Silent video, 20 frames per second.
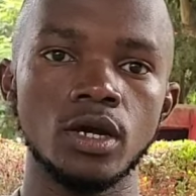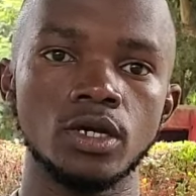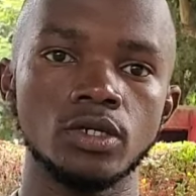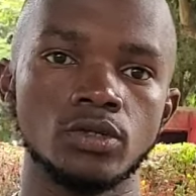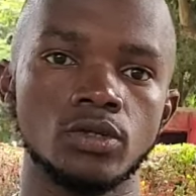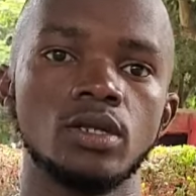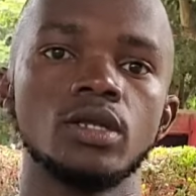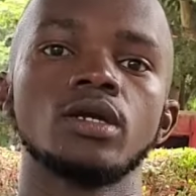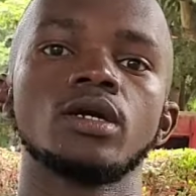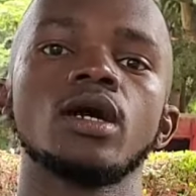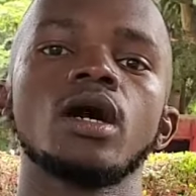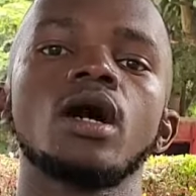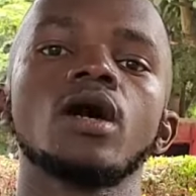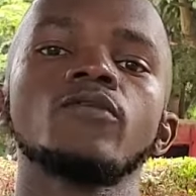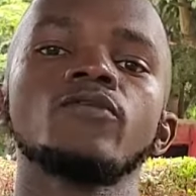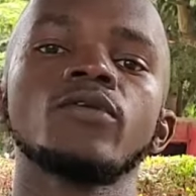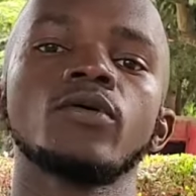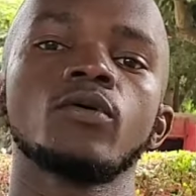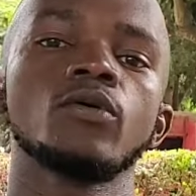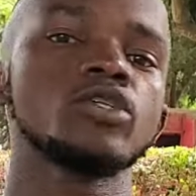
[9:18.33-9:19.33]
So like
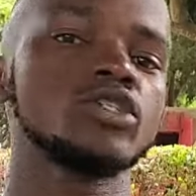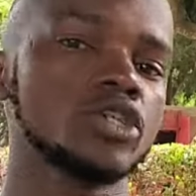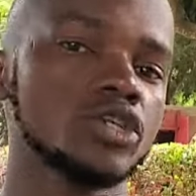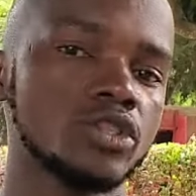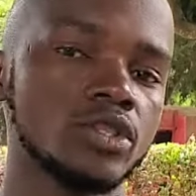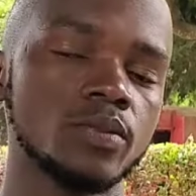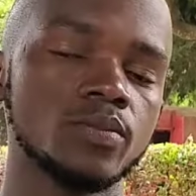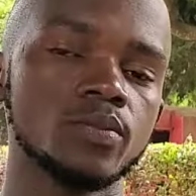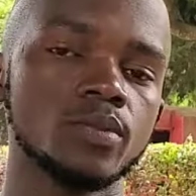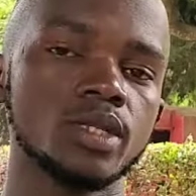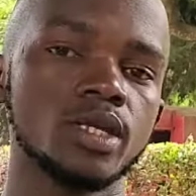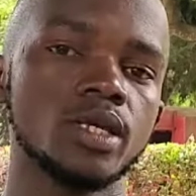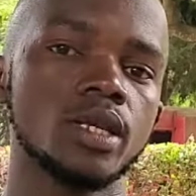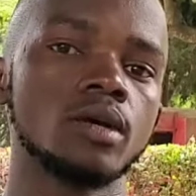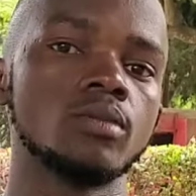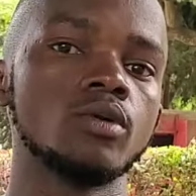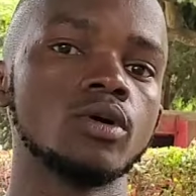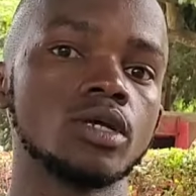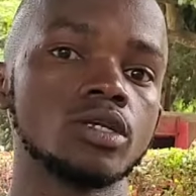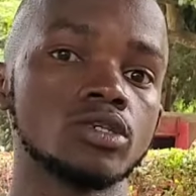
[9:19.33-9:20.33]
after watching them, and
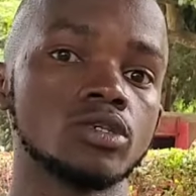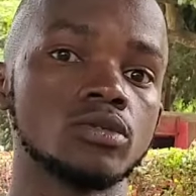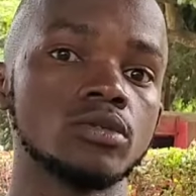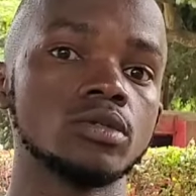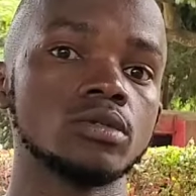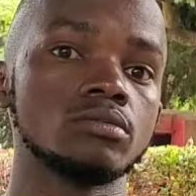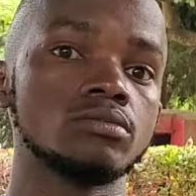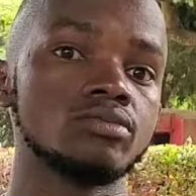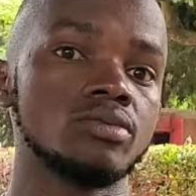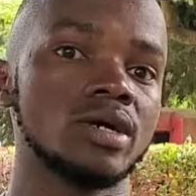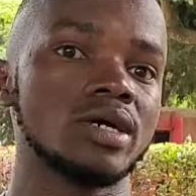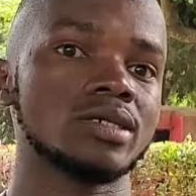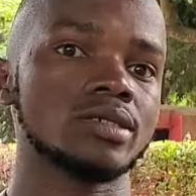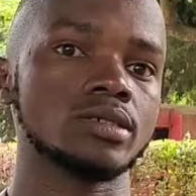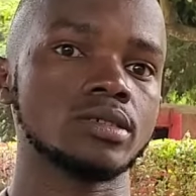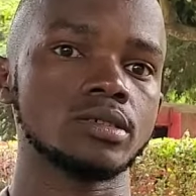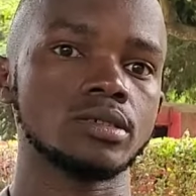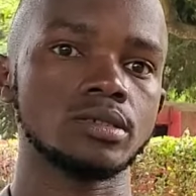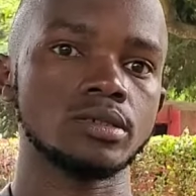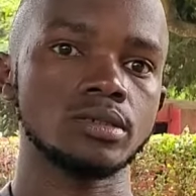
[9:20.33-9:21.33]
I'm always doing
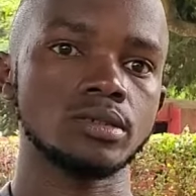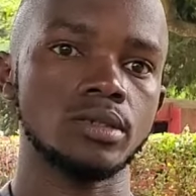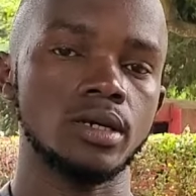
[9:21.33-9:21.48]
practice.